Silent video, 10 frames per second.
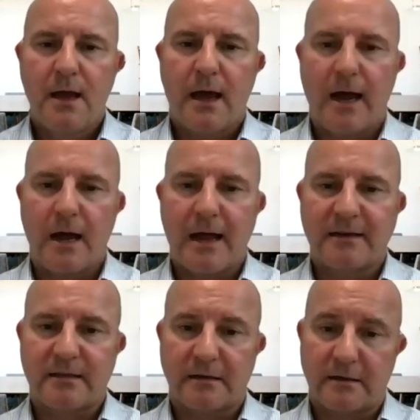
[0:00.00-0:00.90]

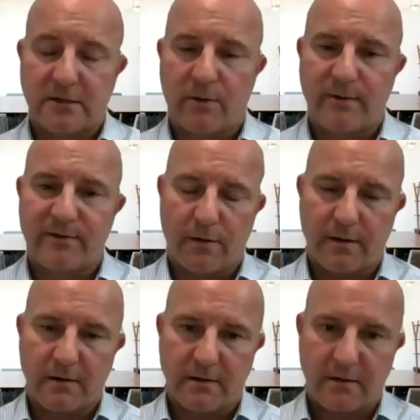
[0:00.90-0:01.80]
And so long as you've got
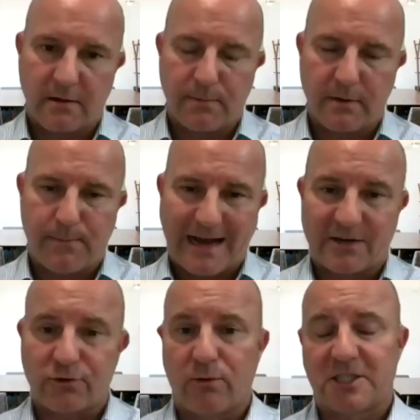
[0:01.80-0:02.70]
the
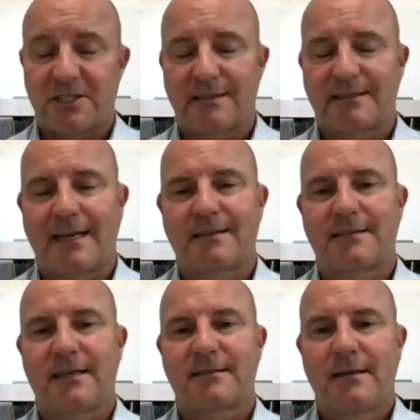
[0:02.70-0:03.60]
padron, which is the
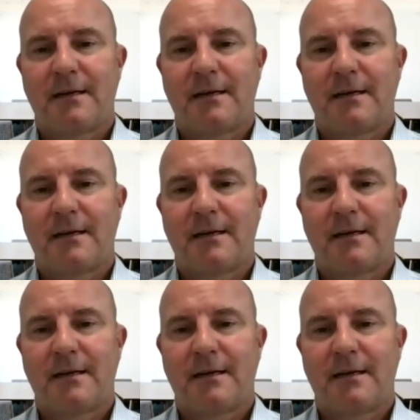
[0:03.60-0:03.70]
census,